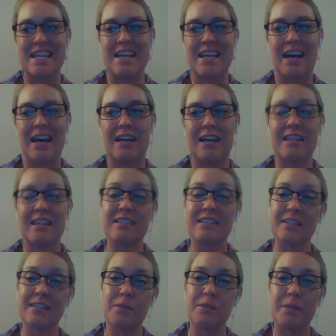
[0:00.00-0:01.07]
That's a
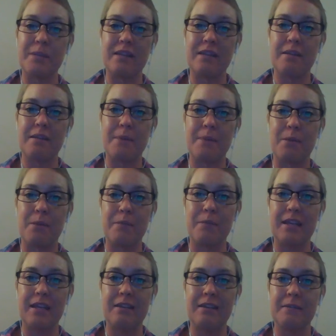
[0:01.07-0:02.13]
little bit about
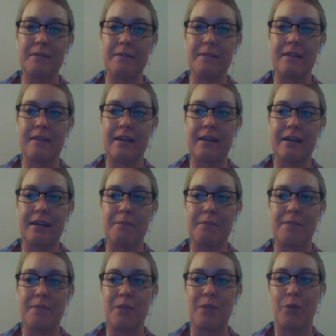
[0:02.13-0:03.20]
me
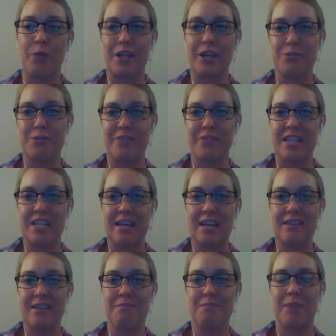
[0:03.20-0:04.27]
and what I do every
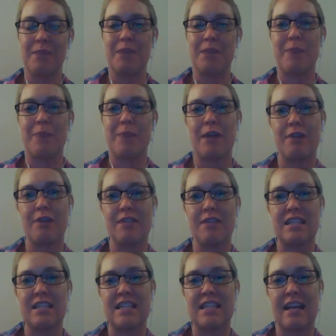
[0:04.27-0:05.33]
day. My background
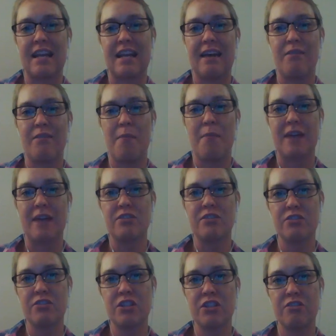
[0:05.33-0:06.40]
is that I have a
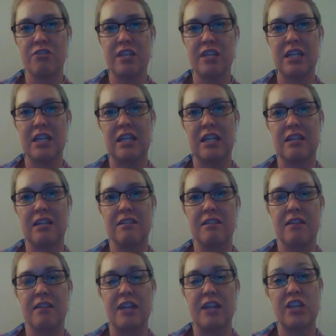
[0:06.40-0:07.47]
master's degree
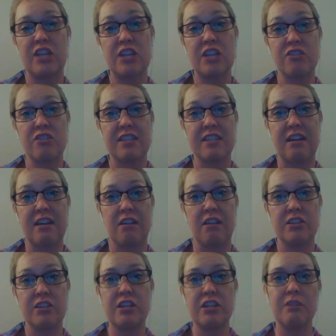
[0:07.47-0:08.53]
in educational
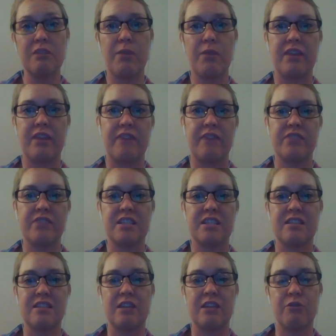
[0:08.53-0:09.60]
psychology with an
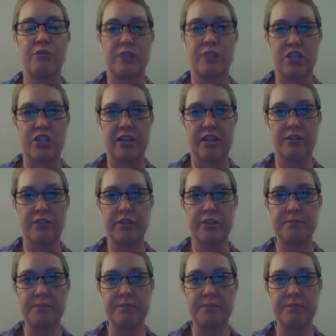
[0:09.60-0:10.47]
emphasis in early childhood.